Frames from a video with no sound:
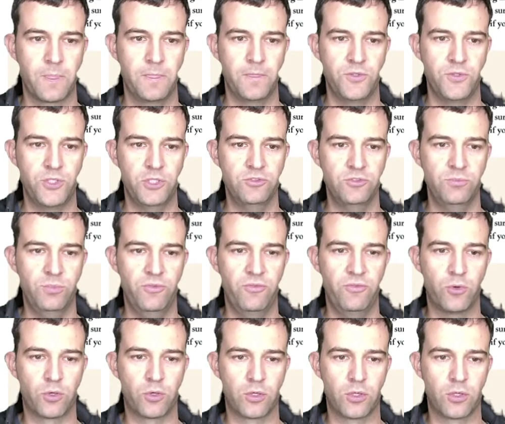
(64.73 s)
Just
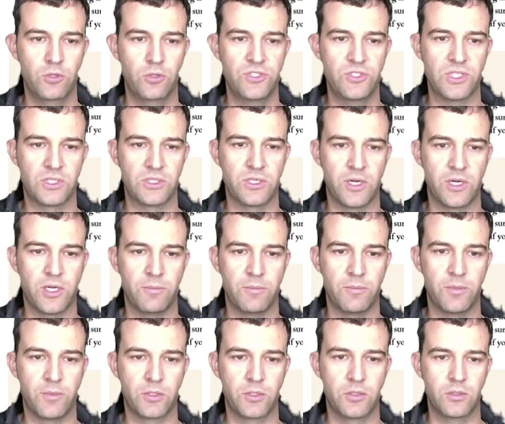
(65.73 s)
before closing time,
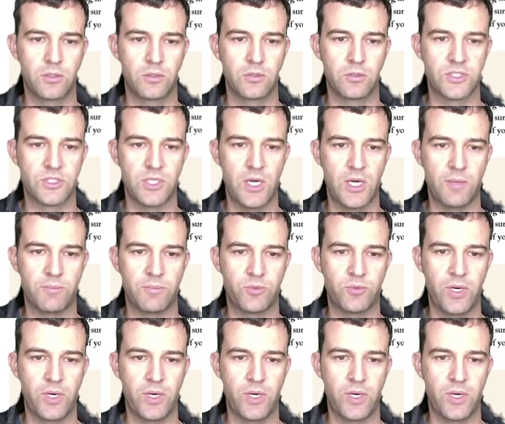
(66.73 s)
a girl stopped